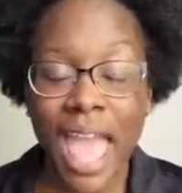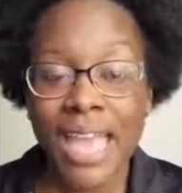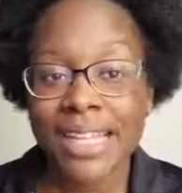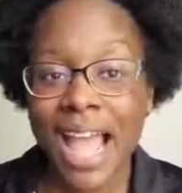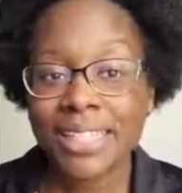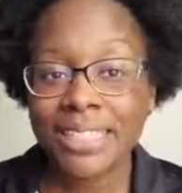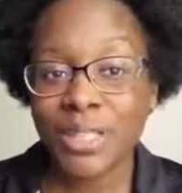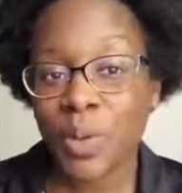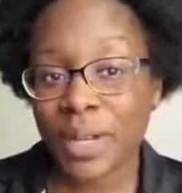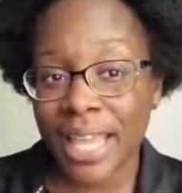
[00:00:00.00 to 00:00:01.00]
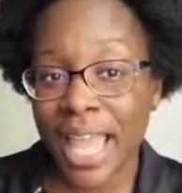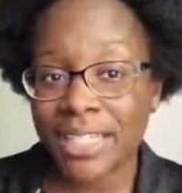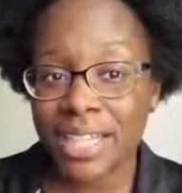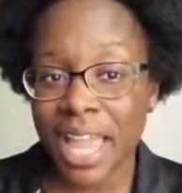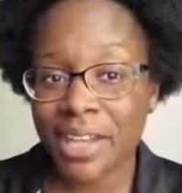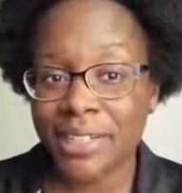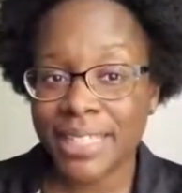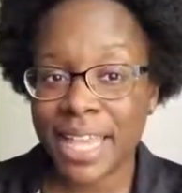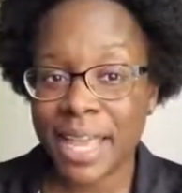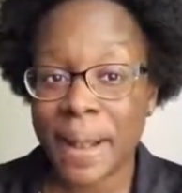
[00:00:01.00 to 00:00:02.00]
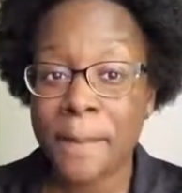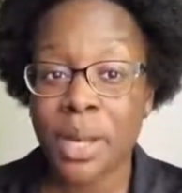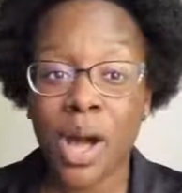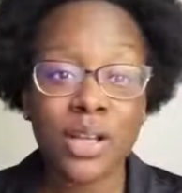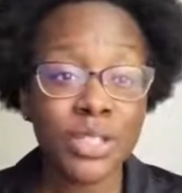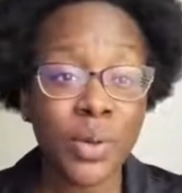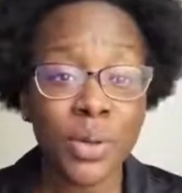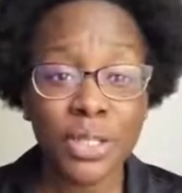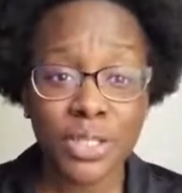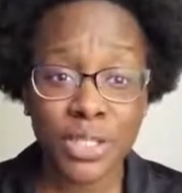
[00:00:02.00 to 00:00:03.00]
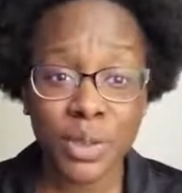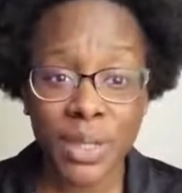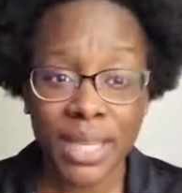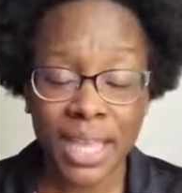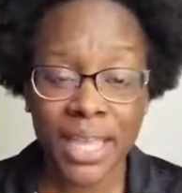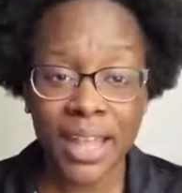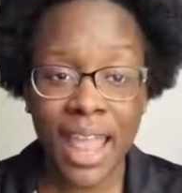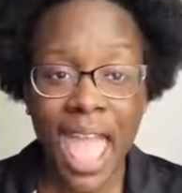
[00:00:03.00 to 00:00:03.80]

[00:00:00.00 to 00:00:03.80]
not just on the educator's end, but also on the student end.